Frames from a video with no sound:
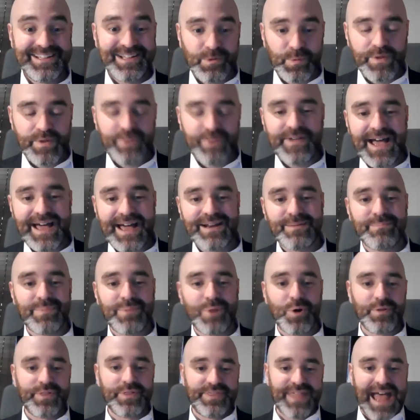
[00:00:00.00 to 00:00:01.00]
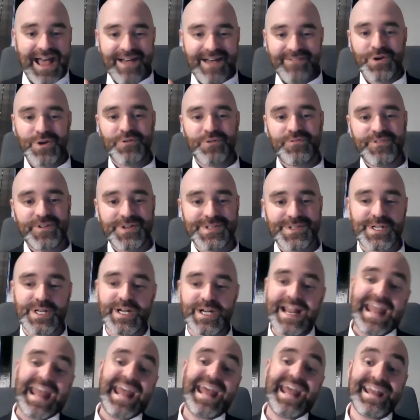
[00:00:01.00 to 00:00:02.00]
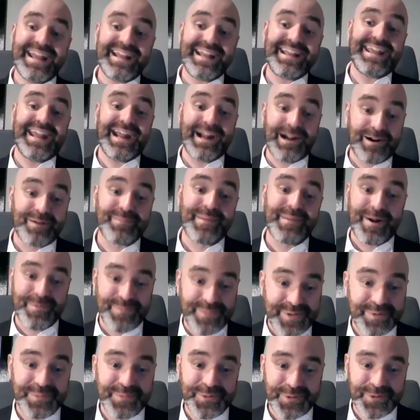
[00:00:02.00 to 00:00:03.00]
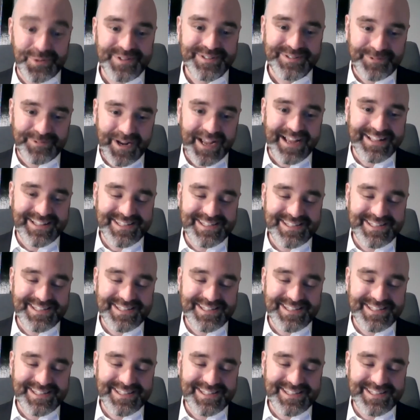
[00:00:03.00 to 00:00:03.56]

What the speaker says: We've got to both have no filter and care about people, right?